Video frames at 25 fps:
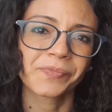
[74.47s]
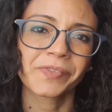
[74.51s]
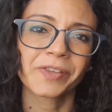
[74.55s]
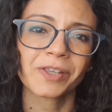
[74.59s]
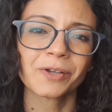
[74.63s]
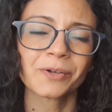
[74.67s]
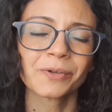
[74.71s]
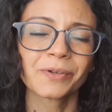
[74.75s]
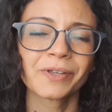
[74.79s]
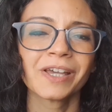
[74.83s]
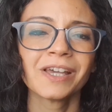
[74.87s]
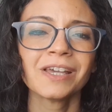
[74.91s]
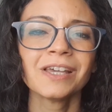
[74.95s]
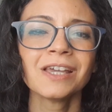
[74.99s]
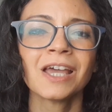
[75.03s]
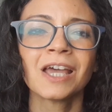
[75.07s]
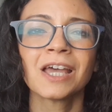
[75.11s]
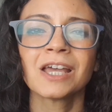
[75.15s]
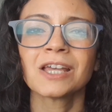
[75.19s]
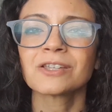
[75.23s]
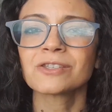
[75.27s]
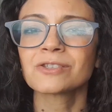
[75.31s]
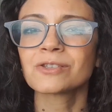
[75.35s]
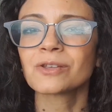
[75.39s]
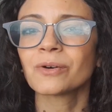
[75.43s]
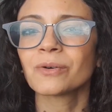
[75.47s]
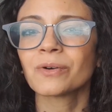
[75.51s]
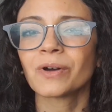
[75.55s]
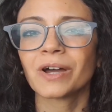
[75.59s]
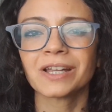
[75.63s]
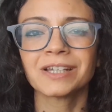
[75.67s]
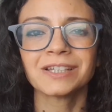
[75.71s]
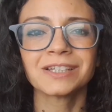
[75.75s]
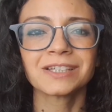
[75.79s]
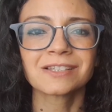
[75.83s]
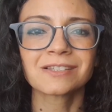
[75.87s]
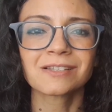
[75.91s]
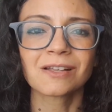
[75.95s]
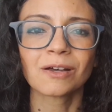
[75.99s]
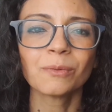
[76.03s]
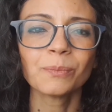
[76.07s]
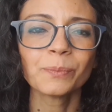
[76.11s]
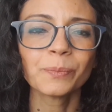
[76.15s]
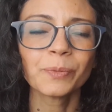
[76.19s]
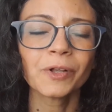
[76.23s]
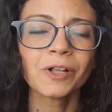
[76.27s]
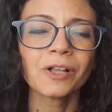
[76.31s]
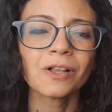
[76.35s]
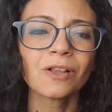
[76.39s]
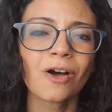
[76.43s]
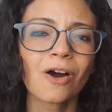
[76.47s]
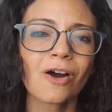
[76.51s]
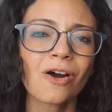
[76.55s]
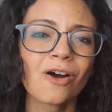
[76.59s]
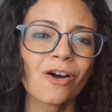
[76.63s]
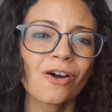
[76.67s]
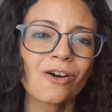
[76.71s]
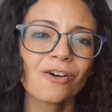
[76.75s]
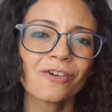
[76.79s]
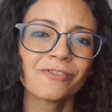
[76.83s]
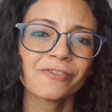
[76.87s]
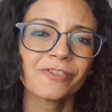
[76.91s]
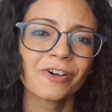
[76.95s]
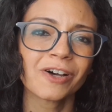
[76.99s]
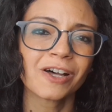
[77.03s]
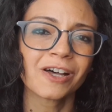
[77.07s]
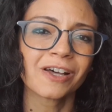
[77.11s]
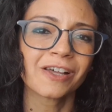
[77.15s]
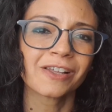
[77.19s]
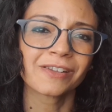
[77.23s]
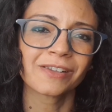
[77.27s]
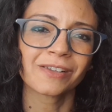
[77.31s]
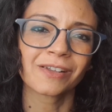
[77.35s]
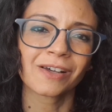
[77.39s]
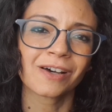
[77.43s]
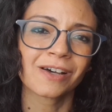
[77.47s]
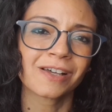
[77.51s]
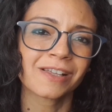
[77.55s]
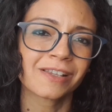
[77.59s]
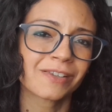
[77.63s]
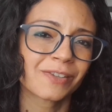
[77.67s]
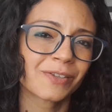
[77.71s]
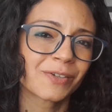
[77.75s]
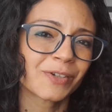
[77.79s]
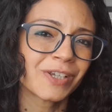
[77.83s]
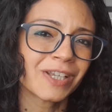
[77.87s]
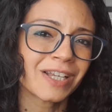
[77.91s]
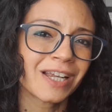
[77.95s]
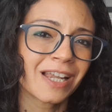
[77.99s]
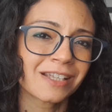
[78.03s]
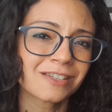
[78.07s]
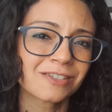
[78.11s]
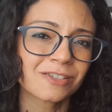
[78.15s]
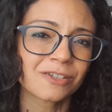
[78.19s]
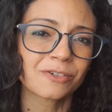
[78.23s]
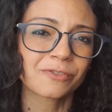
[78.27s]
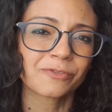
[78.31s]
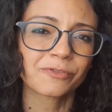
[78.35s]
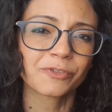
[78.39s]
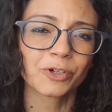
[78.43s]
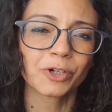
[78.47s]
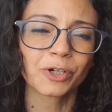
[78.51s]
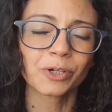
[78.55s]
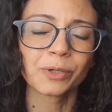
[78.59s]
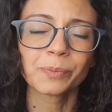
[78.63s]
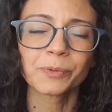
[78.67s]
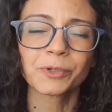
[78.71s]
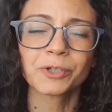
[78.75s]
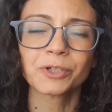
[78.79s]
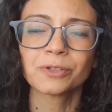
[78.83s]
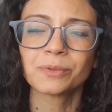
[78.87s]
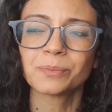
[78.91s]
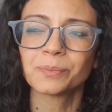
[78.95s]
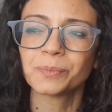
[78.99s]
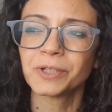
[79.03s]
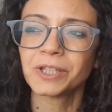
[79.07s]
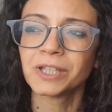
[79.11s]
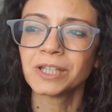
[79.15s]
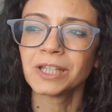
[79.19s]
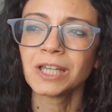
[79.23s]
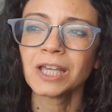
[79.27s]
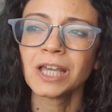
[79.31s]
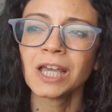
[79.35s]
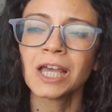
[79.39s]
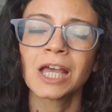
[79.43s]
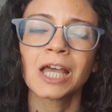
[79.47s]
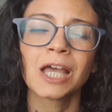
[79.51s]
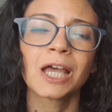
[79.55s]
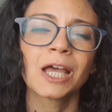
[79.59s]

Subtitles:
Okay? So an example of a 3-letter verb could be